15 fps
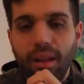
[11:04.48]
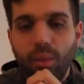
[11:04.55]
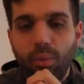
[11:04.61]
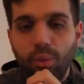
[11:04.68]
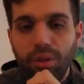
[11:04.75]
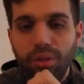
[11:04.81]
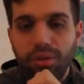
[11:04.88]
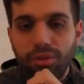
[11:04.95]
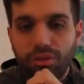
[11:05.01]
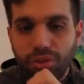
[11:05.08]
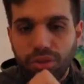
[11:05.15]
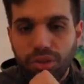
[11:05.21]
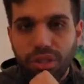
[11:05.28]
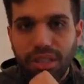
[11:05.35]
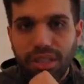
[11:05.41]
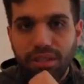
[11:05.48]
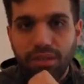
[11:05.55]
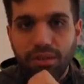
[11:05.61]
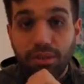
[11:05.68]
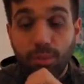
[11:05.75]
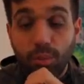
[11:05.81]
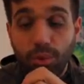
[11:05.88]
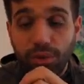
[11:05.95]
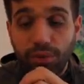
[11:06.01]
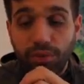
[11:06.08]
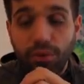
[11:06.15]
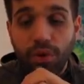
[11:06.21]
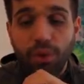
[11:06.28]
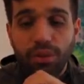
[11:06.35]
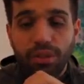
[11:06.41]
will ensure that you're more
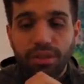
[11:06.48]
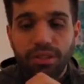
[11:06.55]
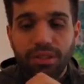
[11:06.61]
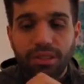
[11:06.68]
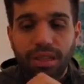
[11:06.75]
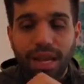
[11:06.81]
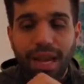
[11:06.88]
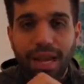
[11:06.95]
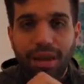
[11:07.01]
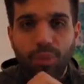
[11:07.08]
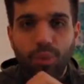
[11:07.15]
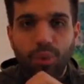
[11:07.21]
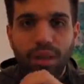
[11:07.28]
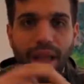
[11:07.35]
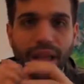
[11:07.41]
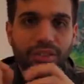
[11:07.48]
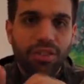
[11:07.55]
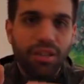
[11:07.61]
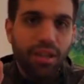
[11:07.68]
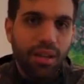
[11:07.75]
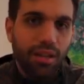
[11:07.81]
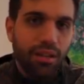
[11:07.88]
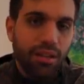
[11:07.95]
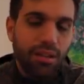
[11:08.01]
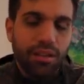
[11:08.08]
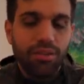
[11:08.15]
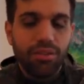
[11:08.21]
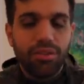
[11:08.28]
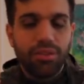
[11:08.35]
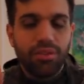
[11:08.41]
focused and will actually get
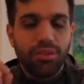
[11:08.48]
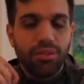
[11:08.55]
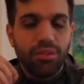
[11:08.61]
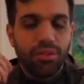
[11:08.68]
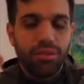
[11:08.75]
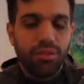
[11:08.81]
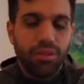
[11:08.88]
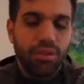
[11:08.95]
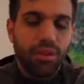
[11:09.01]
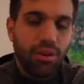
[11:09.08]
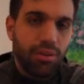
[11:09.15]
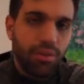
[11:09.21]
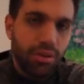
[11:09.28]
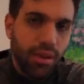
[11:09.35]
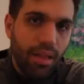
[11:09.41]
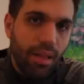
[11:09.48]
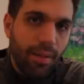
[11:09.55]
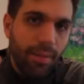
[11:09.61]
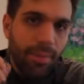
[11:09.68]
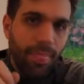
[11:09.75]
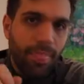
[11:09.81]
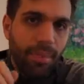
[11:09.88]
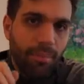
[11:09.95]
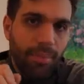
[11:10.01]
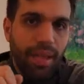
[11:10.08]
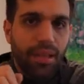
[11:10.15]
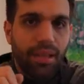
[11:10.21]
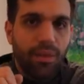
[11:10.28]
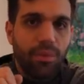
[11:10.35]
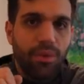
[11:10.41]
closer to your goal,
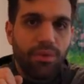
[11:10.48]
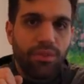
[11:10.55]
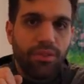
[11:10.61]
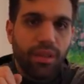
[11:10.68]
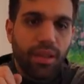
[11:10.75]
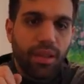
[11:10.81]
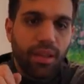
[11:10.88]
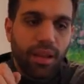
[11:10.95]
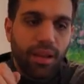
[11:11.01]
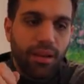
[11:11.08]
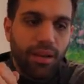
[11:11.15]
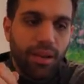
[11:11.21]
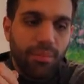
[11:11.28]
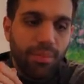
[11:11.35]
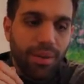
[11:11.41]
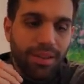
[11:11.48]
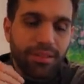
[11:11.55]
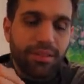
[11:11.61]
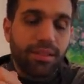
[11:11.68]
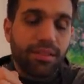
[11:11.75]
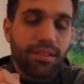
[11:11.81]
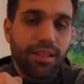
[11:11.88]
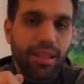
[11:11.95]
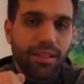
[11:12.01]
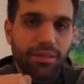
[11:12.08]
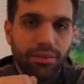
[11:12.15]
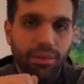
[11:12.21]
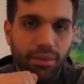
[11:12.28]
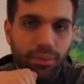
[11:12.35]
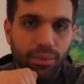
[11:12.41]
making music and being
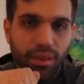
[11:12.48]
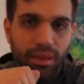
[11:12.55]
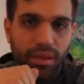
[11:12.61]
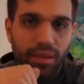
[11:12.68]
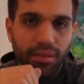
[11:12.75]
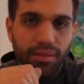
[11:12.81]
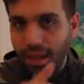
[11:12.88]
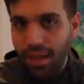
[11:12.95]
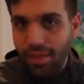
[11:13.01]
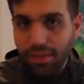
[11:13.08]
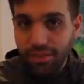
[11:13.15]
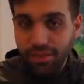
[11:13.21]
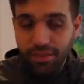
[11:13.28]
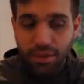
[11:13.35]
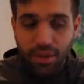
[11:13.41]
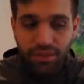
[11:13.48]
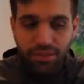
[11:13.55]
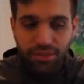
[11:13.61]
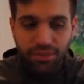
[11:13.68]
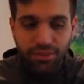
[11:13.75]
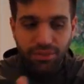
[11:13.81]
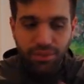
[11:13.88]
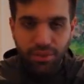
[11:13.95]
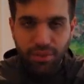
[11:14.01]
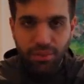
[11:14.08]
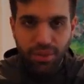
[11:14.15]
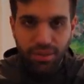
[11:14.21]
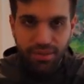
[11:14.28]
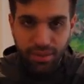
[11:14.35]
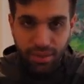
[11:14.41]
successful with it. And this is also for the
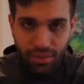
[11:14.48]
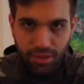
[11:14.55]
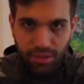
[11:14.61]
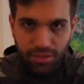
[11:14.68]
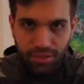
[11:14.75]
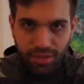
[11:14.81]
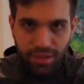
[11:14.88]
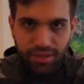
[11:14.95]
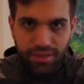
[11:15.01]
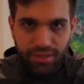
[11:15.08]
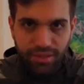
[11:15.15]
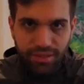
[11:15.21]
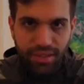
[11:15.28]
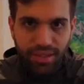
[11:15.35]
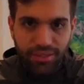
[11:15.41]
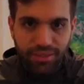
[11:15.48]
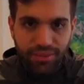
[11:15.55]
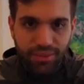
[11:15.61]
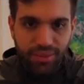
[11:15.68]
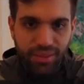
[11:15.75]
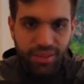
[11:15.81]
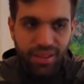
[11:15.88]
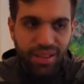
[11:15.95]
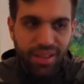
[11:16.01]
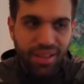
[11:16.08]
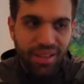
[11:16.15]
ones that are already successful,